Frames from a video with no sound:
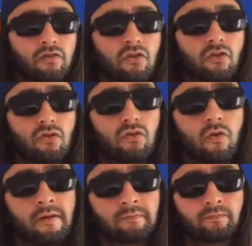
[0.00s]

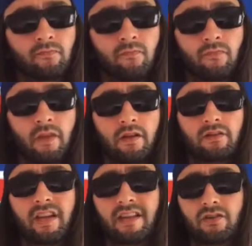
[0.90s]
to
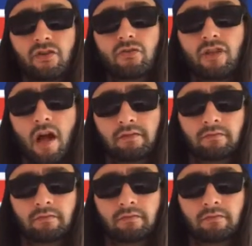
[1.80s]
the end user,